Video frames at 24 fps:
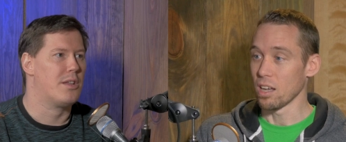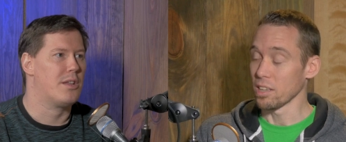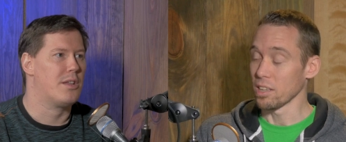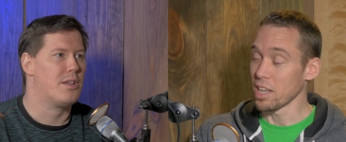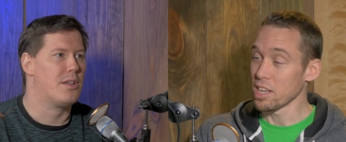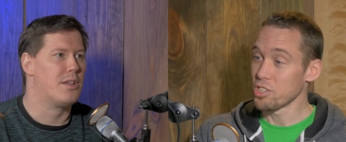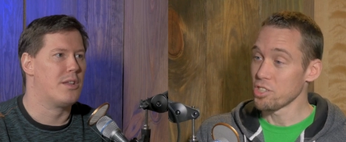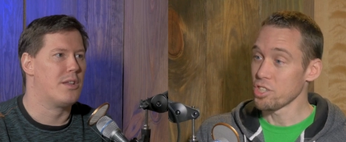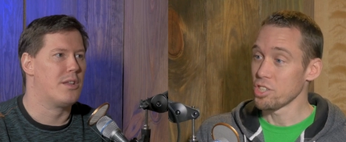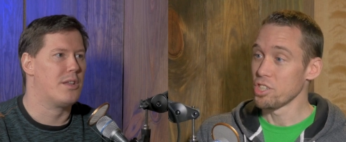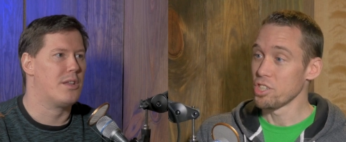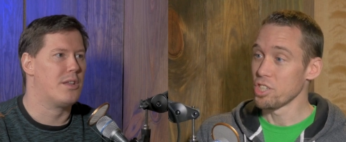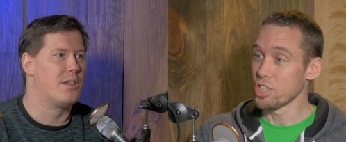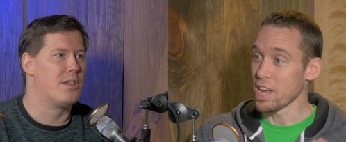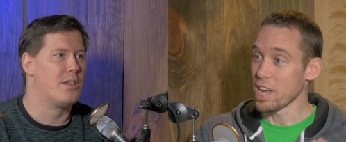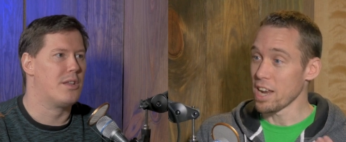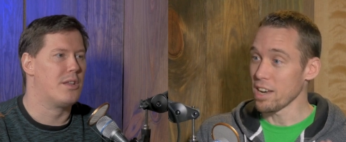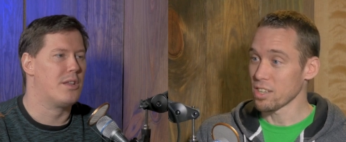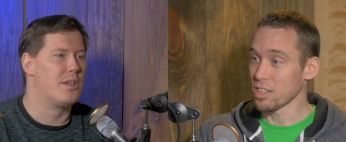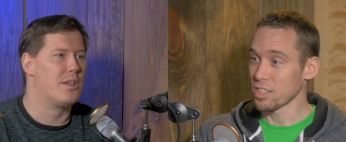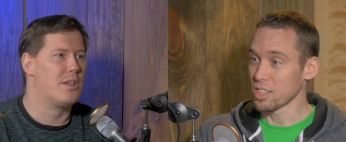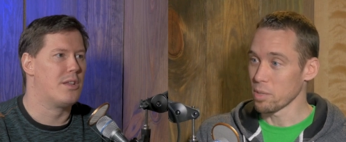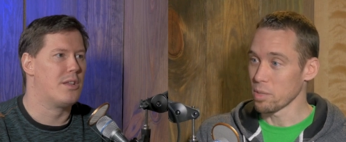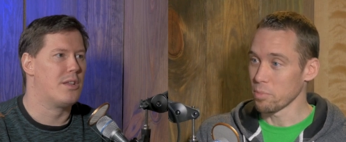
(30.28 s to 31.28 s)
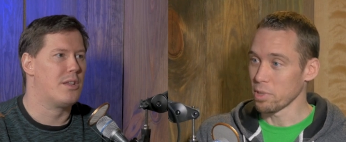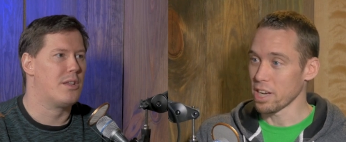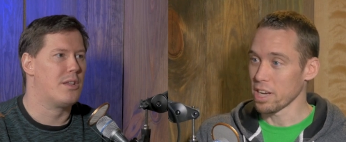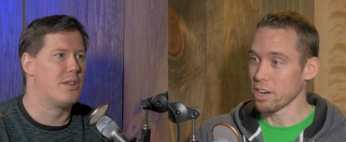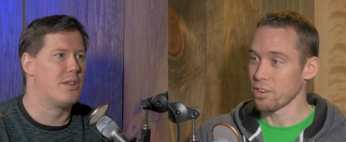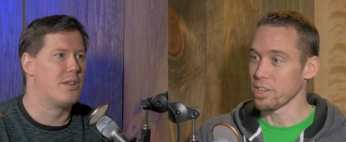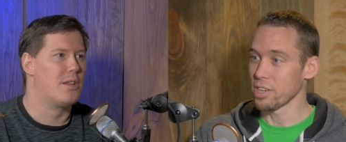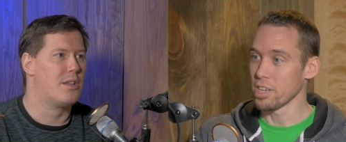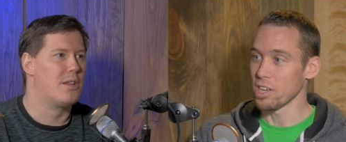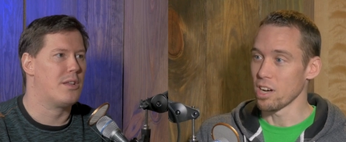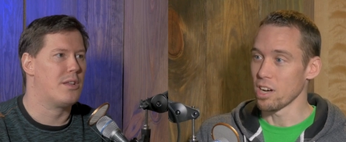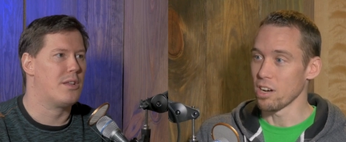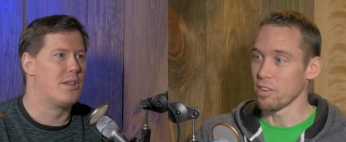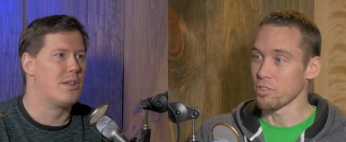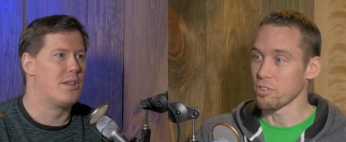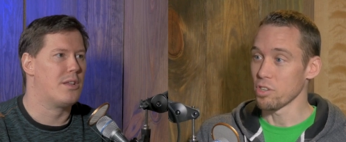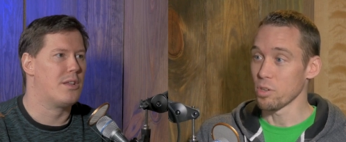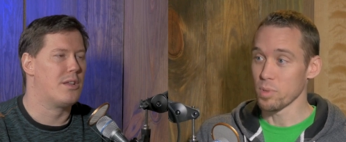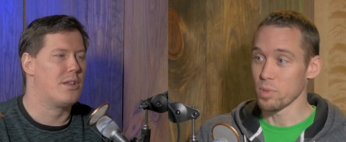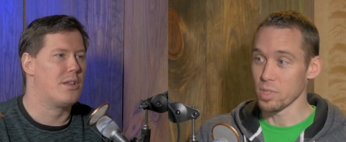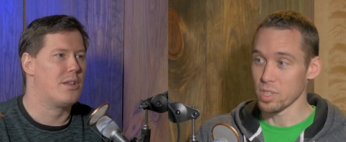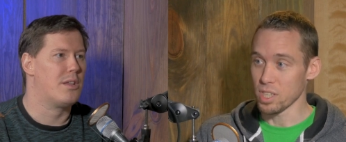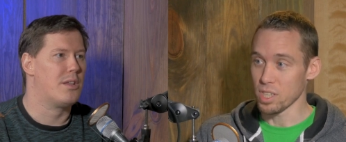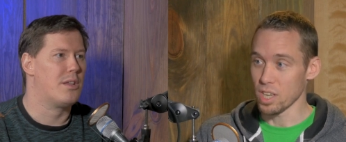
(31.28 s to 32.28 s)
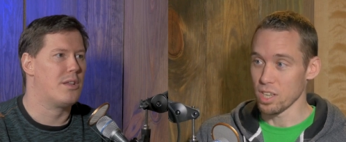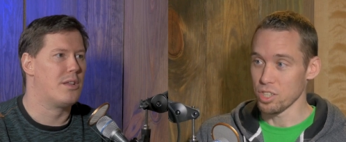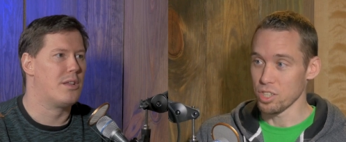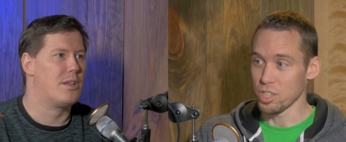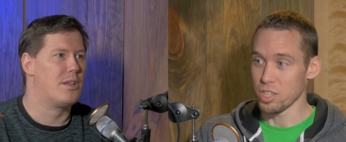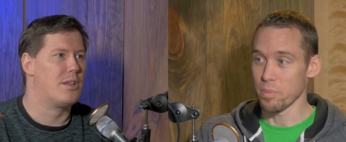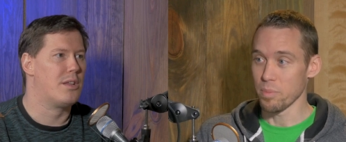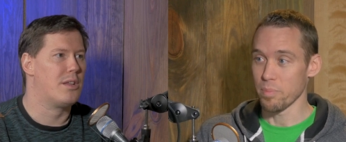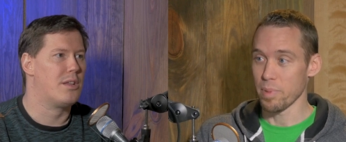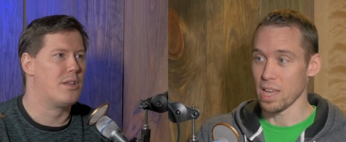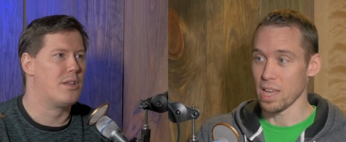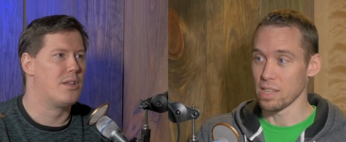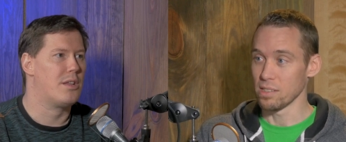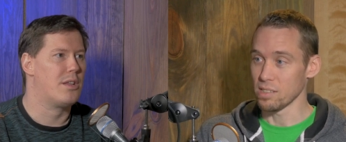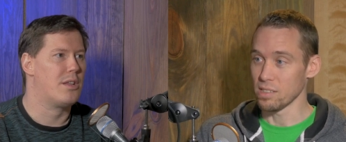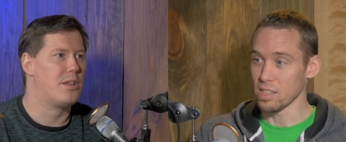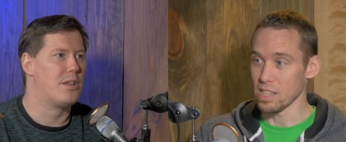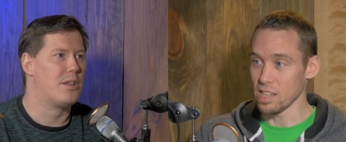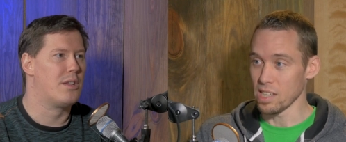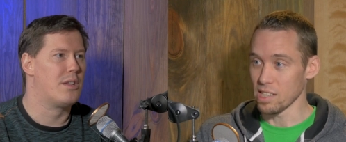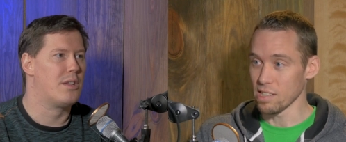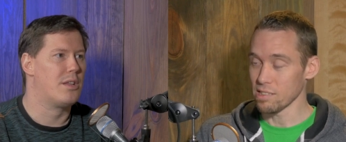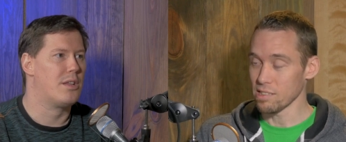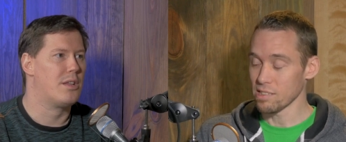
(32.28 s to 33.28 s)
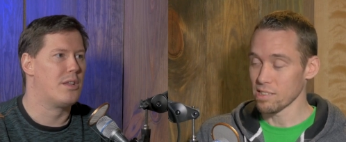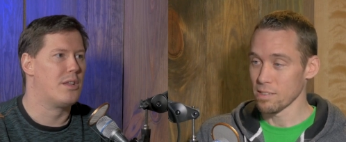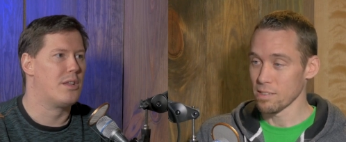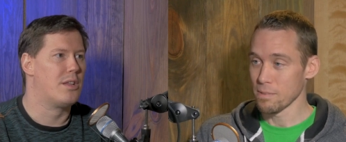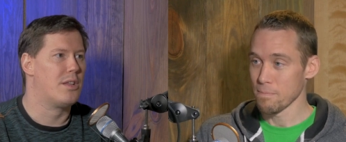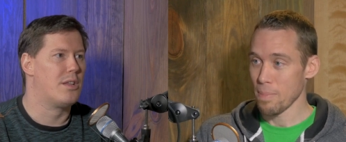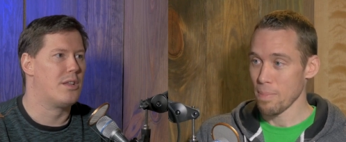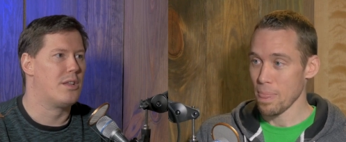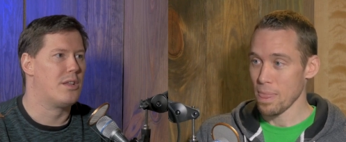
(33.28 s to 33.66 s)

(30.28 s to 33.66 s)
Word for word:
Speaker 1: alleged genetic similarity of humans and chimpanzees.